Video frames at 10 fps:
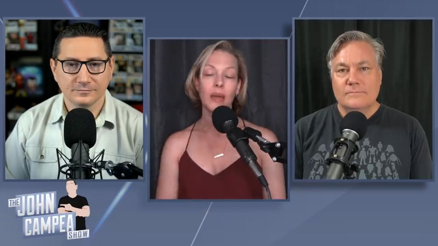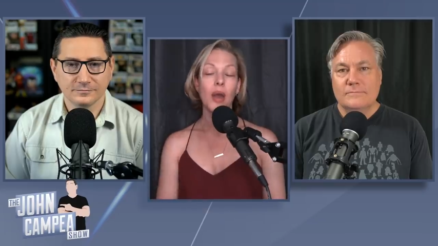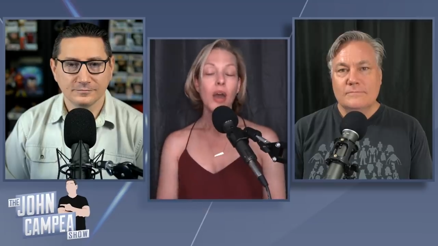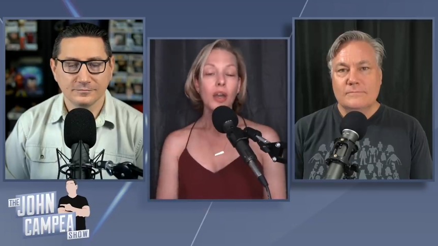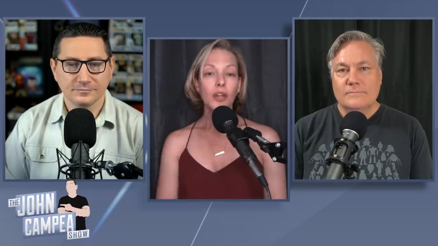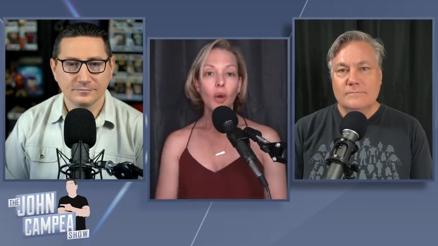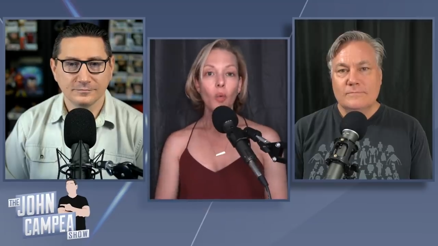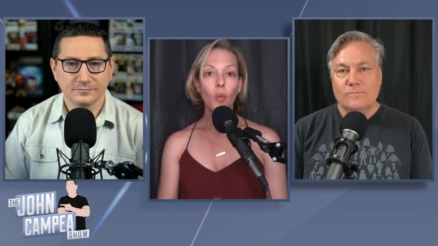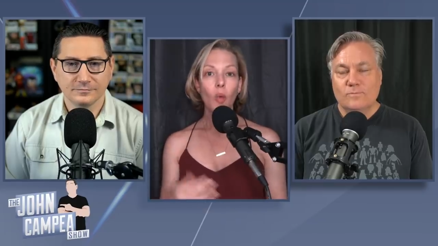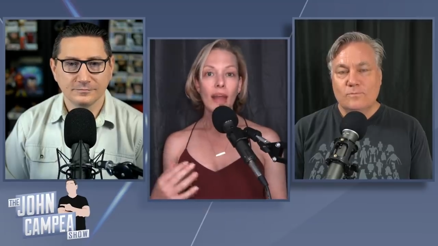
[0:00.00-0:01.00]
Speaker 1: game? You
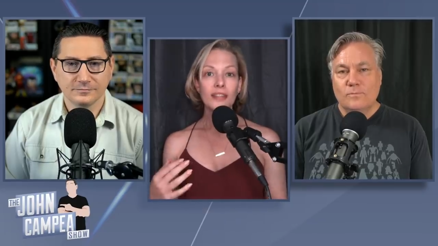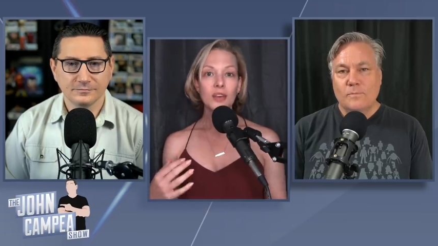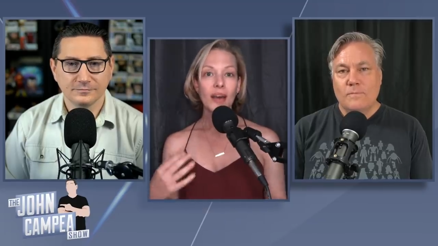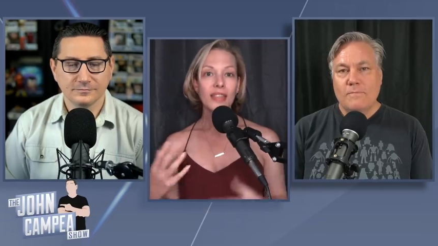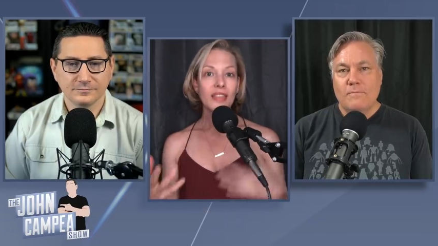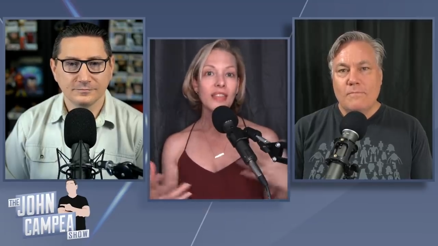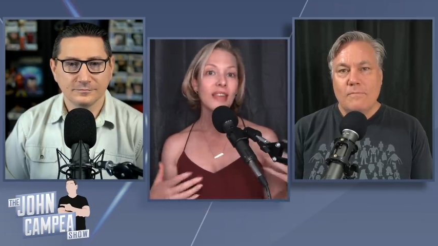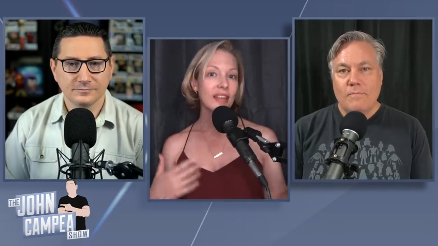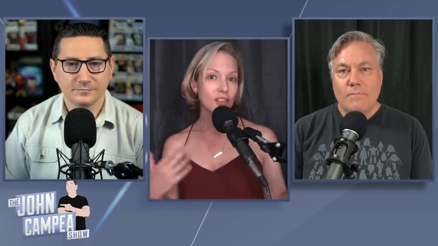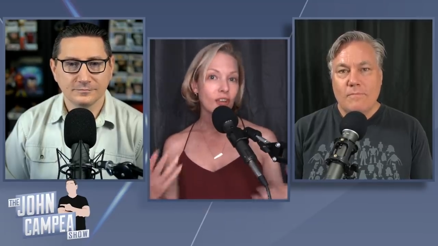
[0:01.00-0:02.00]
know, and so I think that
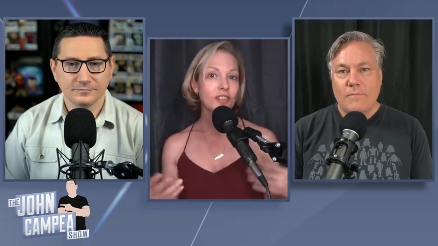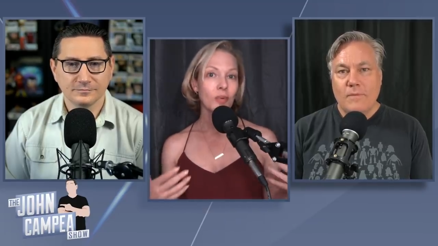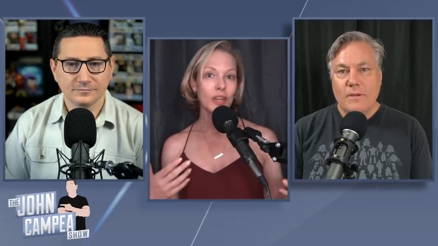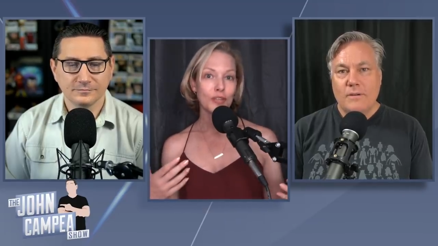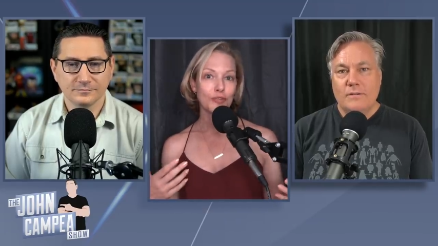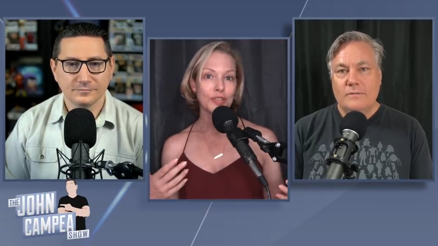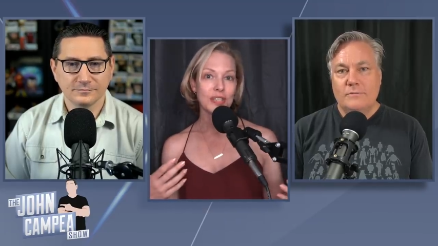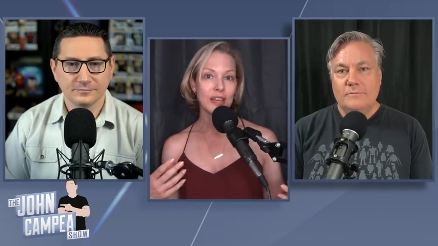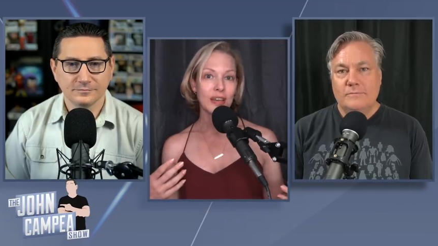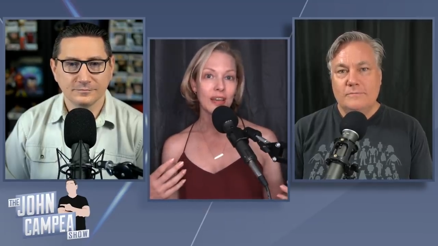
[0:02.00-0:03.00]
that's also an
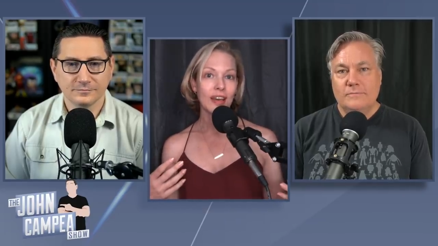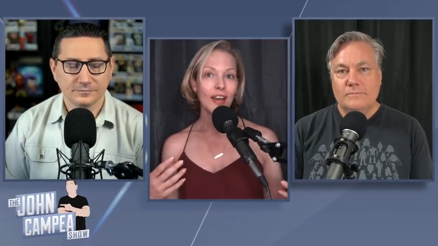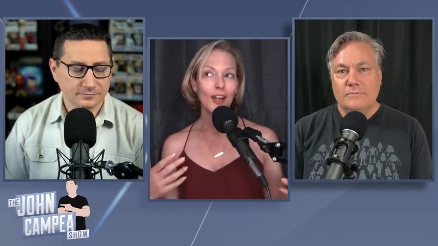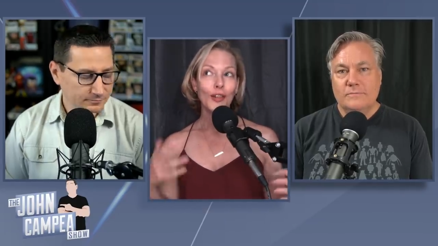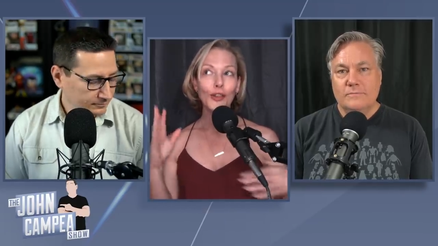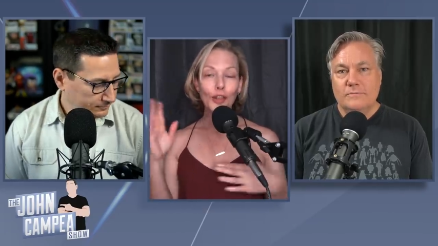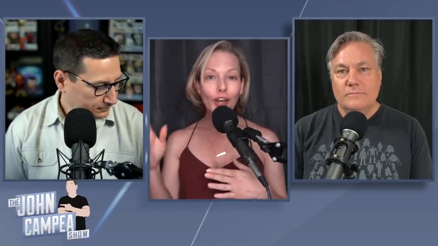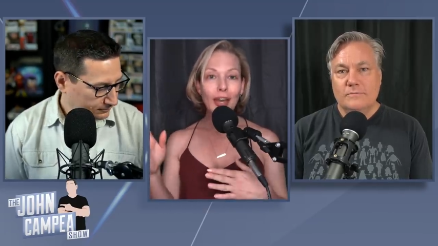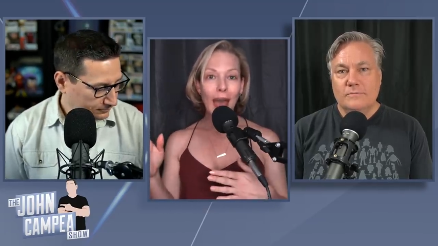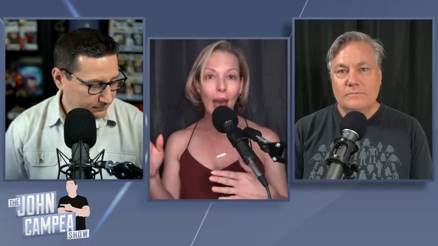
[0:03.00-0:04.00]
interesting
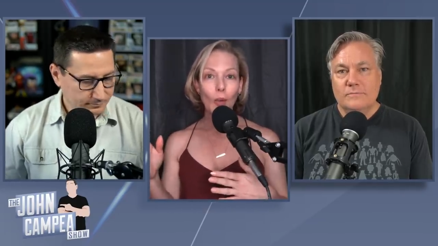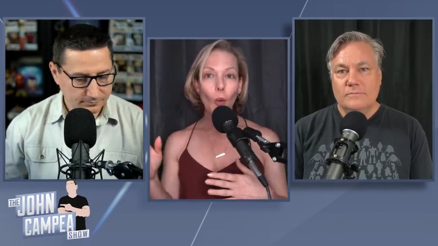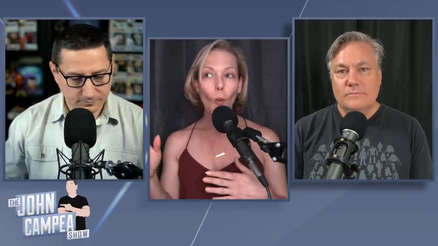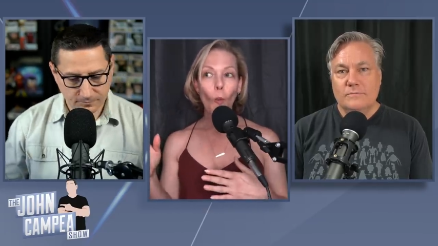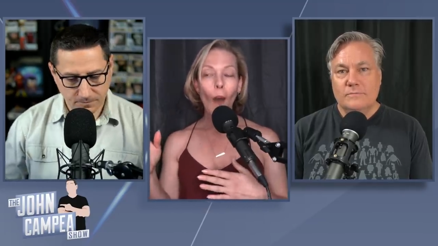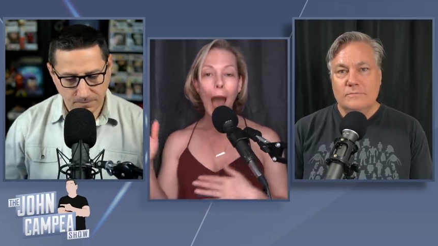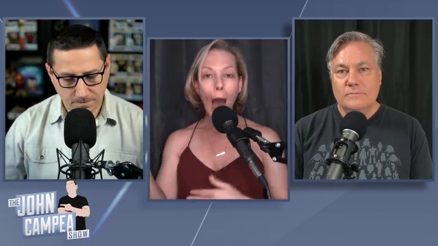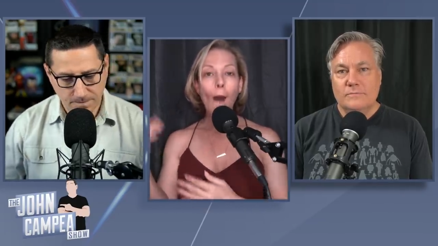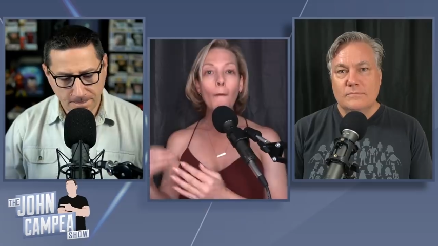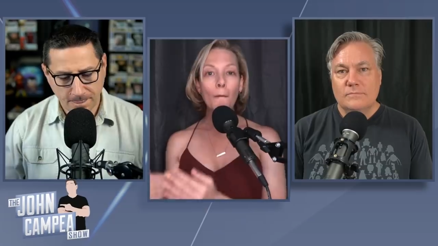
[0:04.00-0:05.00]
look at
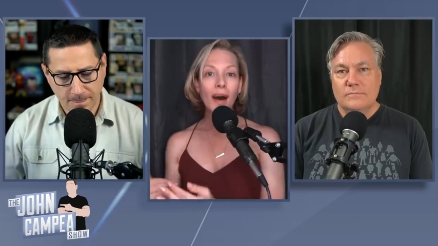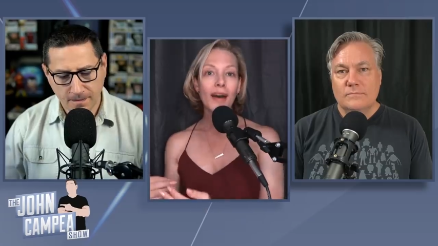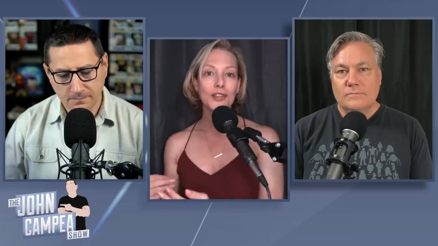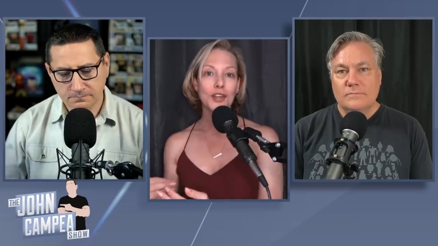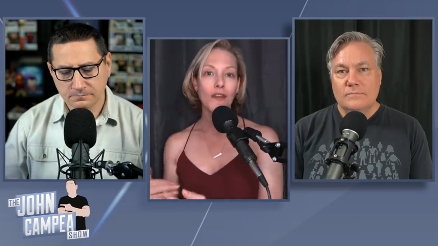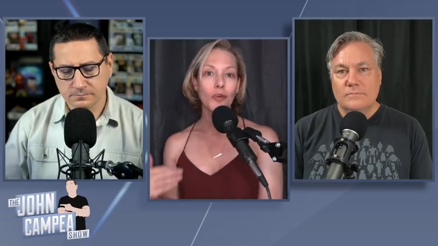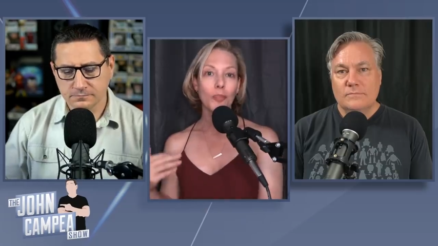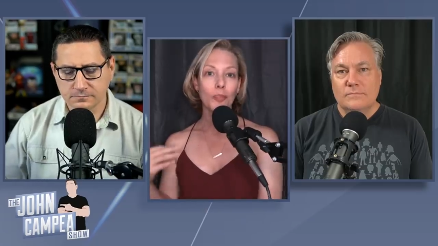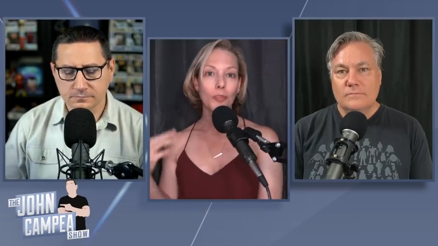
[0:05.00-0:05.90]
how much of a